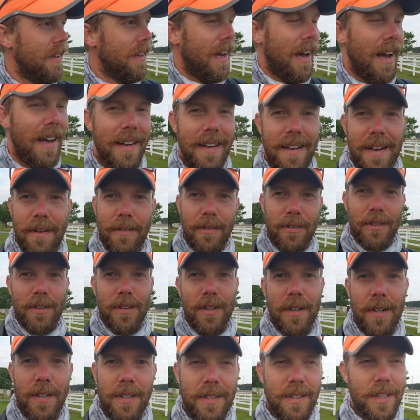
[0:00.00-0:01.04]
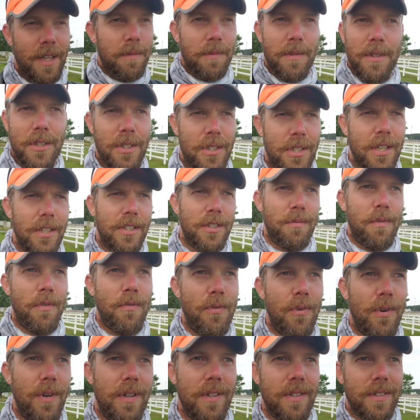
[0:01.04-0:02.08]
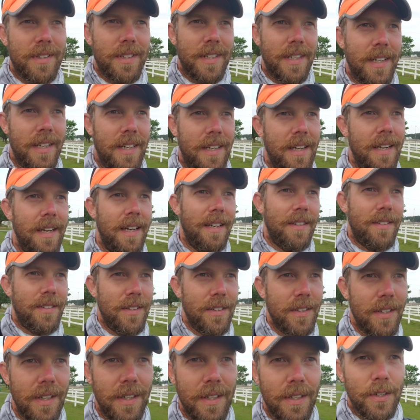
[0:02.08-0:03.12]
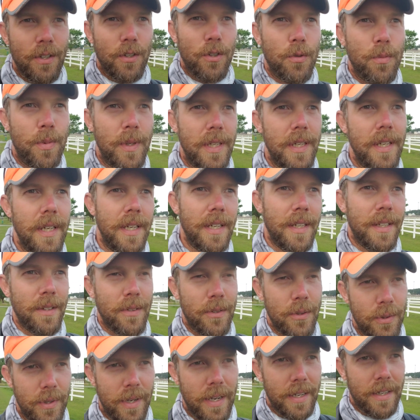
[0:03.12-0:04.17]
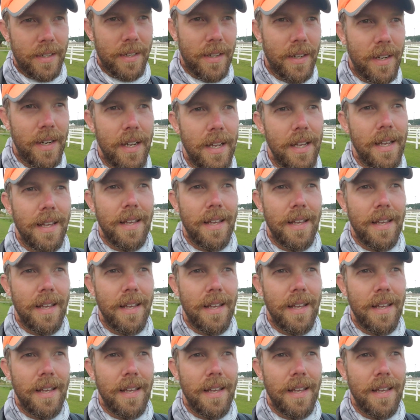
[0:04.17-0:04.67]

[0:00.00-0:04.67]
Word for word: I had never slept in a shelter before, I don't think, as a newbie through hiker.